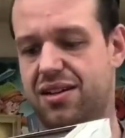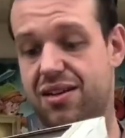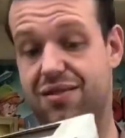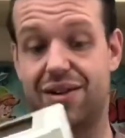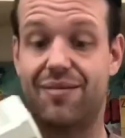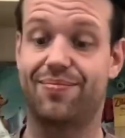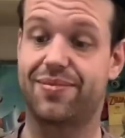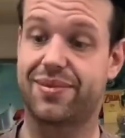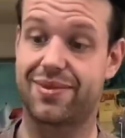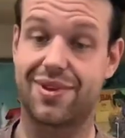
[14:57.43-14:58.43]
all right,
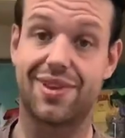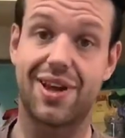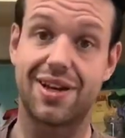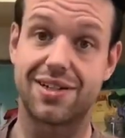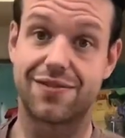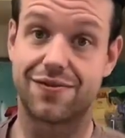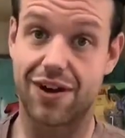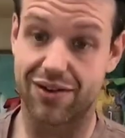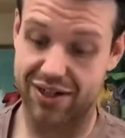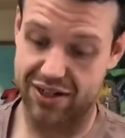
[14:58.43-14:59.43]
that is
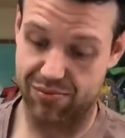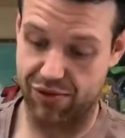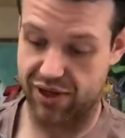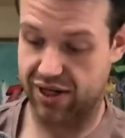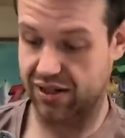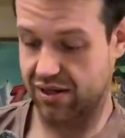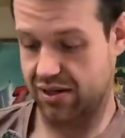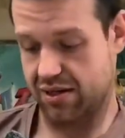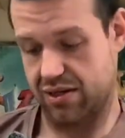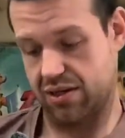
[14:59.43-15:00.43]
very disappointing.
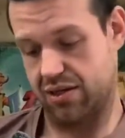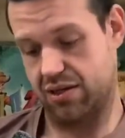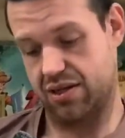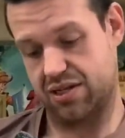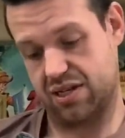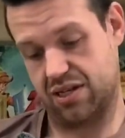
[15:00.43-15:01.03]
This thing